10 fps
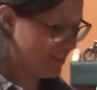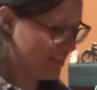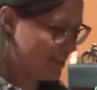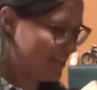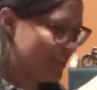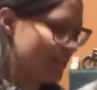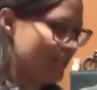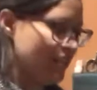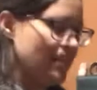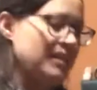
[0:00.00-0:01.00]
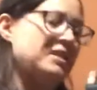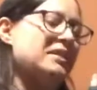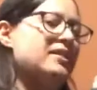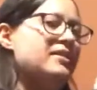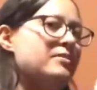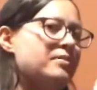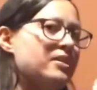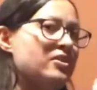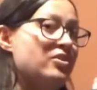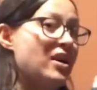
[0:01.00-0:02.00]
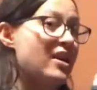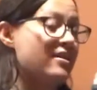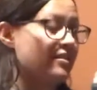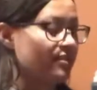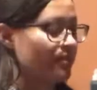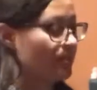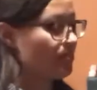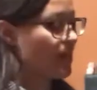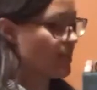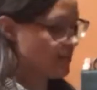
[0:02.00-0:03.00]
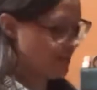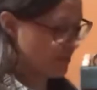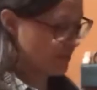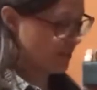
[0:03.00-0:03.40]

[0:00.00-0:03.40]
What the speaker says: tea here to dry until it's ready to go into the